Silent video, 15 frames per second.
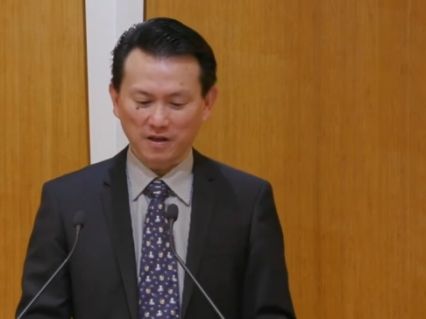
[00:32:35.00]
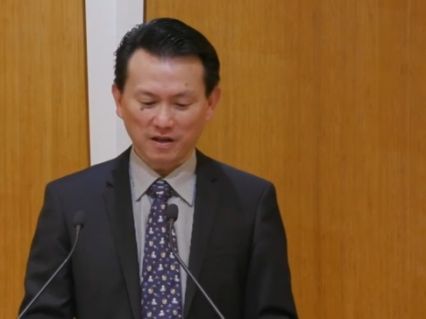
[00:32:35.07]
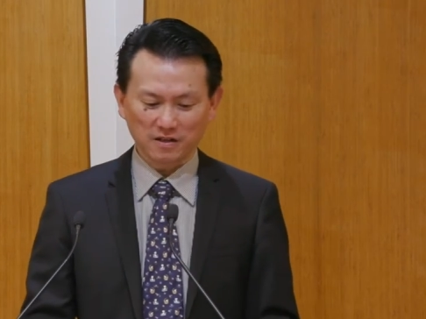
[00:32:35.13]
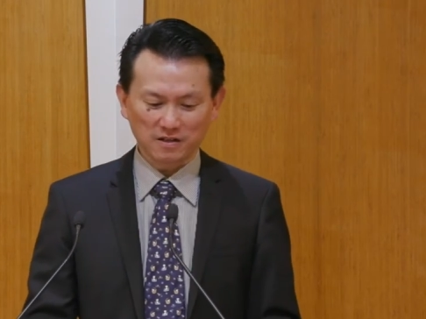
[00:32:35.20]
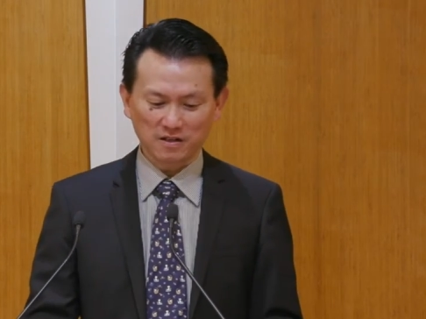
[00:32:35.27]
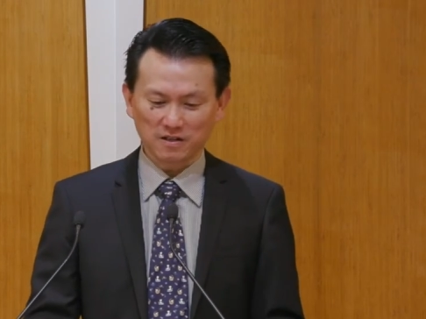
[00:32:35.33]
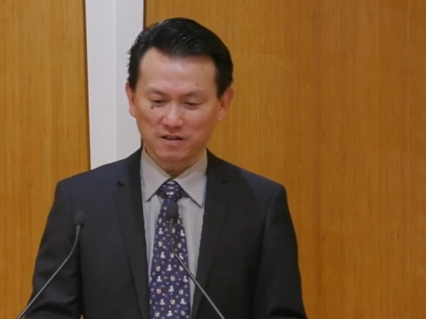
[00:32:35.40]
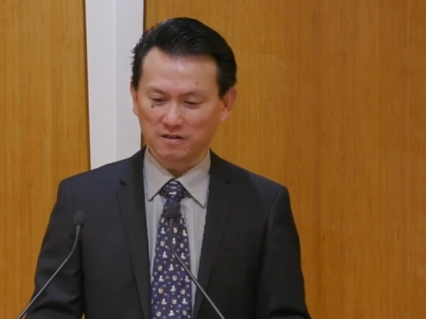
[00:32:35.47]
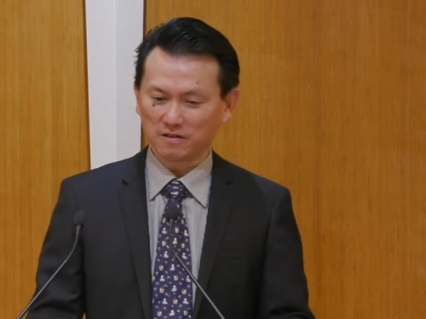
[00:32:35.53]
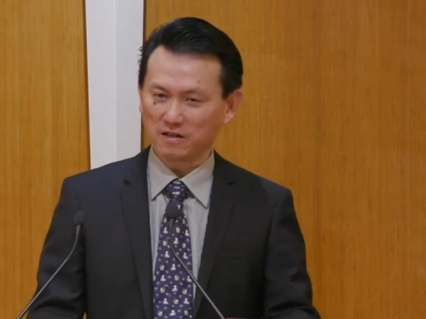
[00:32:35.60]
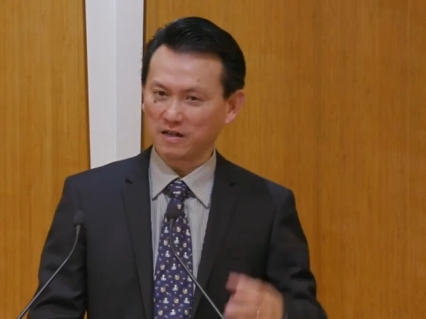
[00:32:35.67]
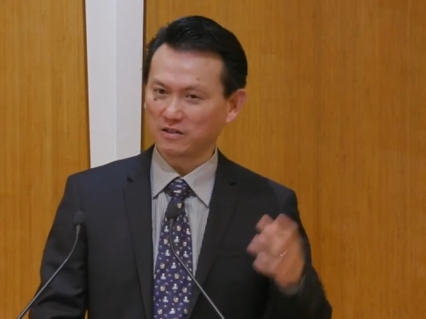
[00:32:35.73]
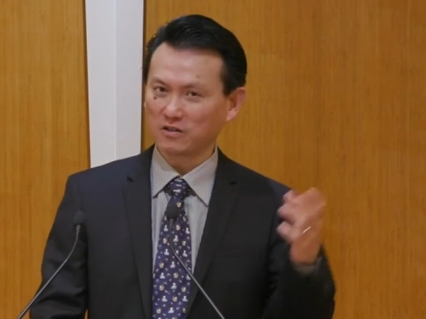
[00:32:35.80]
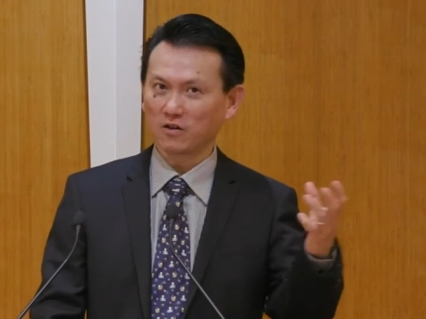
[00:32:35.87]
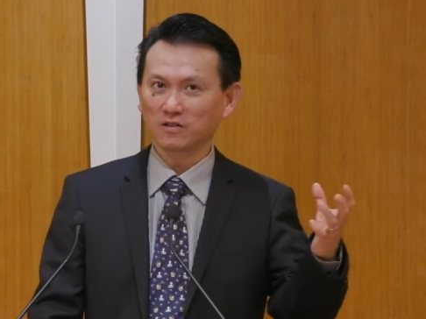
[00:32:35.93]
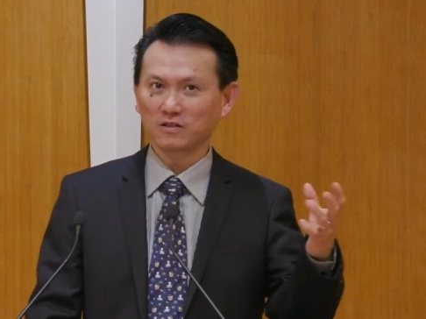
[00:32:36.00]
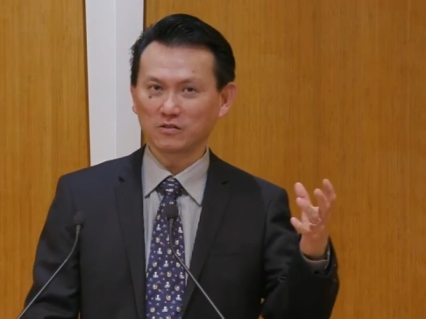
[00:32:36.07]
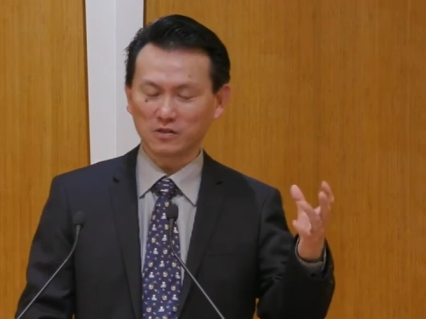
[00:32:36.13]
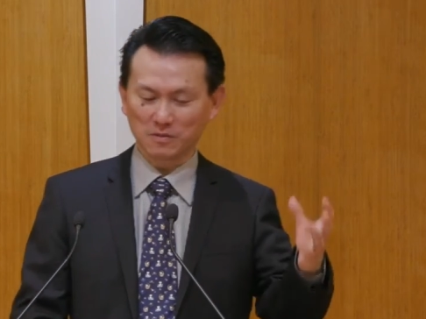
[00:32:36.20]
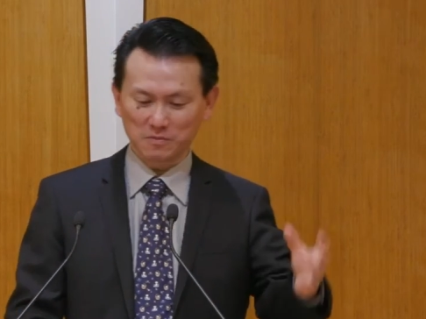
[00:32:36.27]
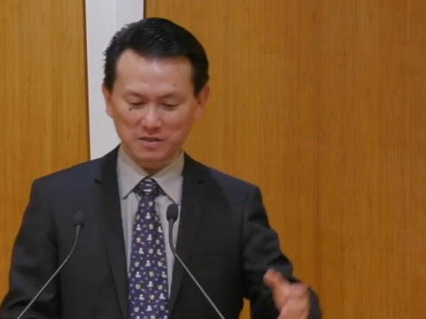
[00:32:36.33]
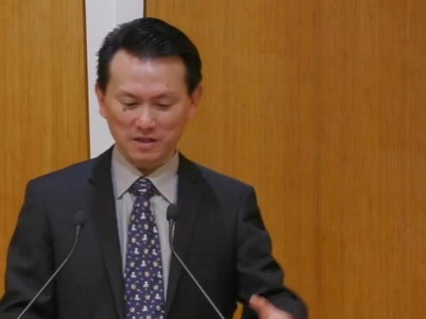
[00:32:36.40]
and they thought
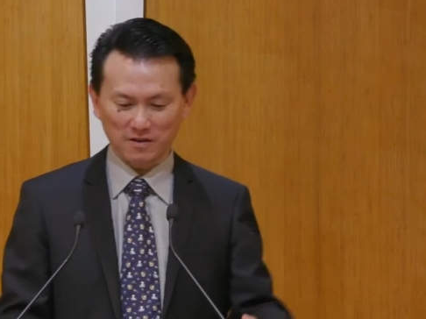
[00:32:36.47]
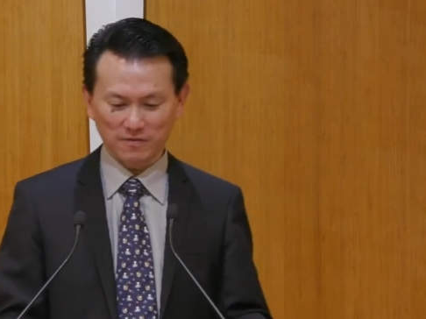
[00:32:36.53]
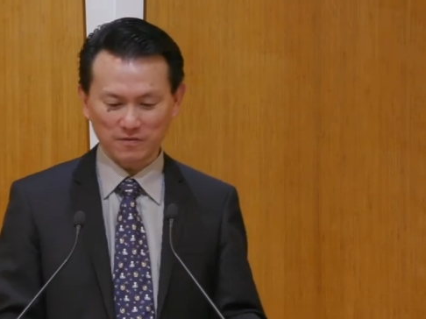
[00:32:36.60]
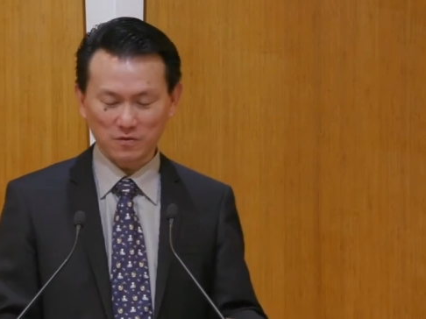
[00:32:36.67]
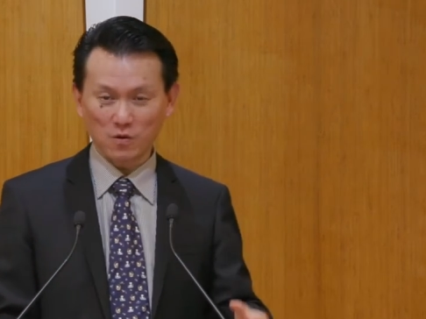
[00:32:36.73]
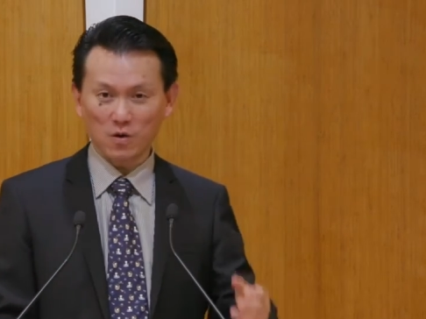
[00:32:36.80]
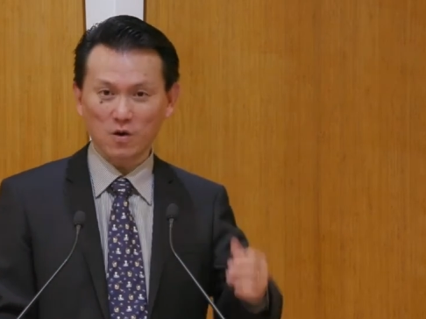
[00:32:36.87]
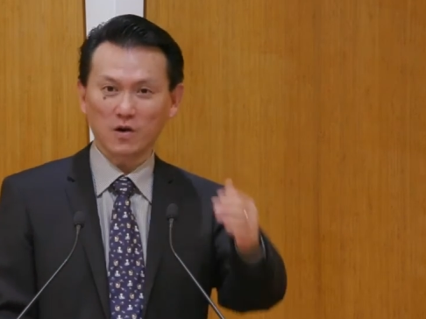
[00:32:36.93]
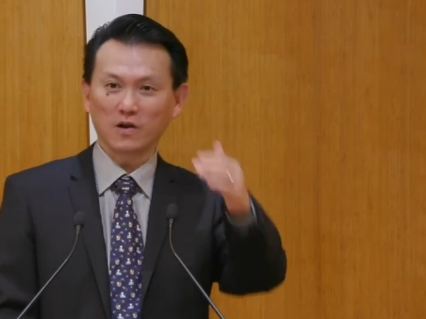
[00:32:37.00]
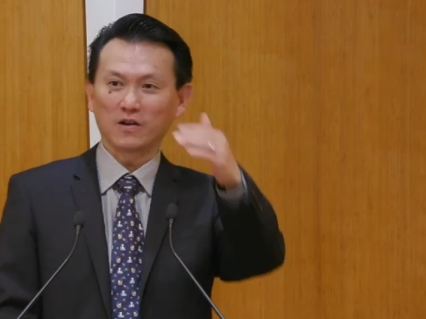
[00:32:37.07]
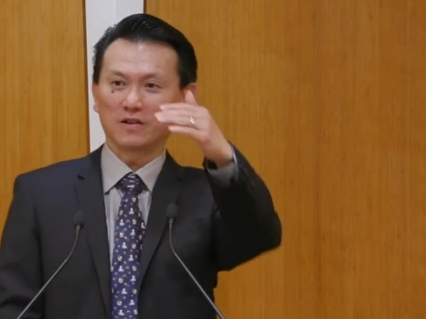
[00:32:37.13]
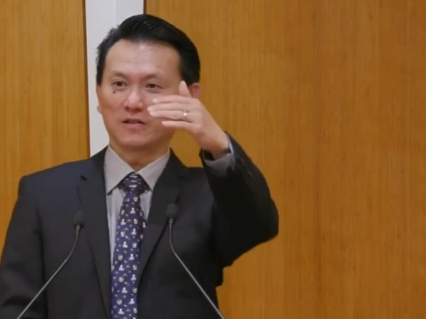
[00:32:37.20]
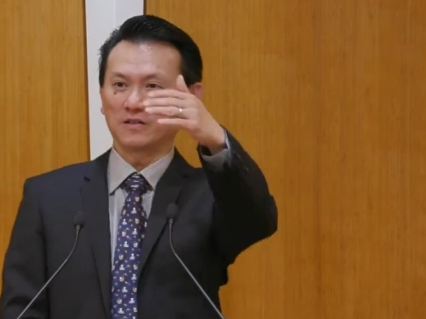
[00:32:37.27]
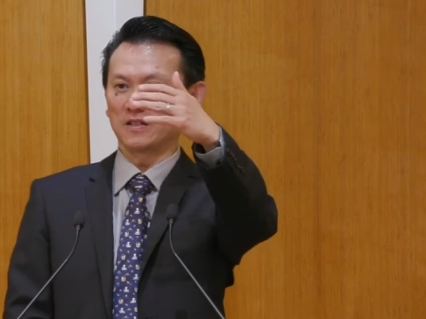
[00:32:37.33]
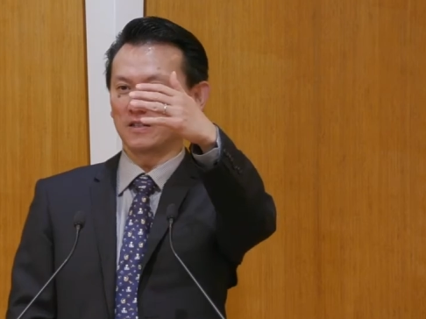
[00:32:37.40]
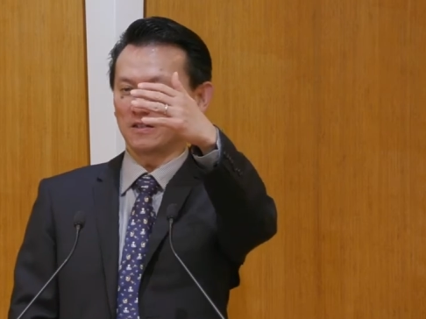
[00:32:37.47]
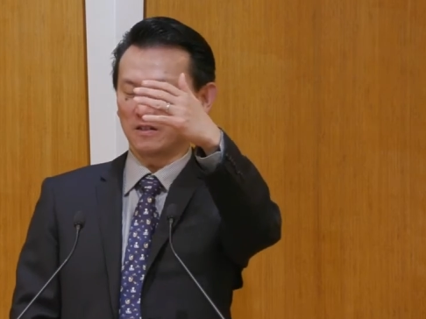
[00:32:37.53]
to themselves, "Oh,